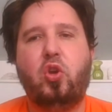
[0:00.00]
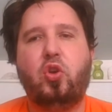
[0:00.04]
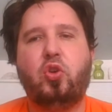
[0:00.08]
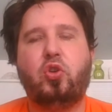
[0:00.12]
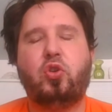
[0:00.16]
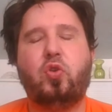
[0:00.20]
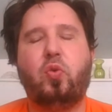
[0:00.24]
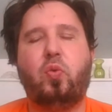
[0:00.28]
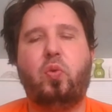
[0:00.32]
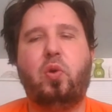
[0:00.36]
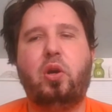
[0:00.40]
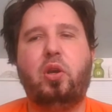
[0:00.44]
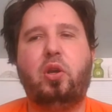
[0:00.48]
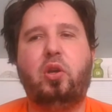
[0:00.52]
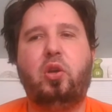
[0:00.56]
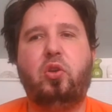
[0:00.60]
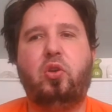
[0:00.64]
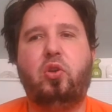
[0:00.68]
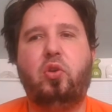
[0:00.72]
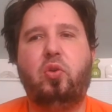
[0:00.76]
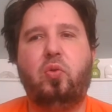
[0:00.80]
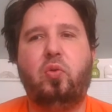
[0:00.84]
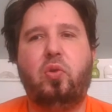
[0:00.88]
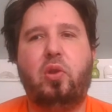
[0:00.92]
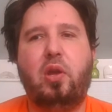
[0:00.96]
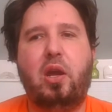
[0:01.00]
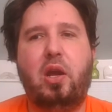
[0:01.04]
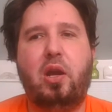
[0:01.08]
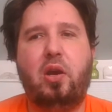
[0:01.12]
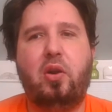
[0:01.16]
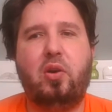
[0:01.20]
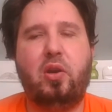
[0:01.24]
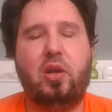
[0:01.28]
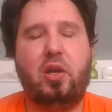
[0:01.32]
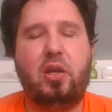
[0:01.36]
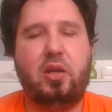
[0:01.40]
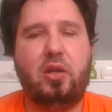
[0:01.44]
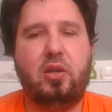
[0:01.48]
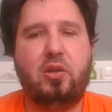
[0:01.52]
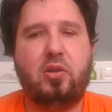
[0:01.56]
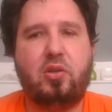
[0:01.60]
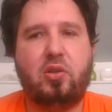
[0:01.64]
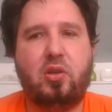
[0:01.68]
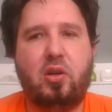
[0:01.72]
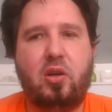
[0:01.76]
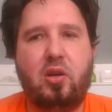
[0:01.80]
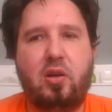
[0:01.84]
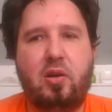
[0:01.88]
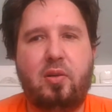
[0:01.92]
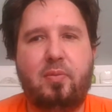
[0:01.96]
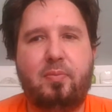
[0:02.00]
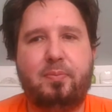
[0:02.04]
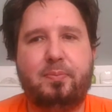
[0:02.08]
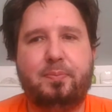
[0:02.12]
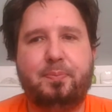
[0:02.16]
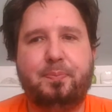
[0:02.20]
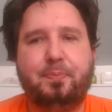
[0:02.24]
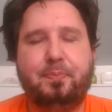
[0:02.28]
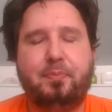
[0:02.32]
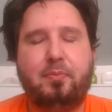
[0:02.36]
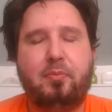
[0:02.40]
So what you do there is you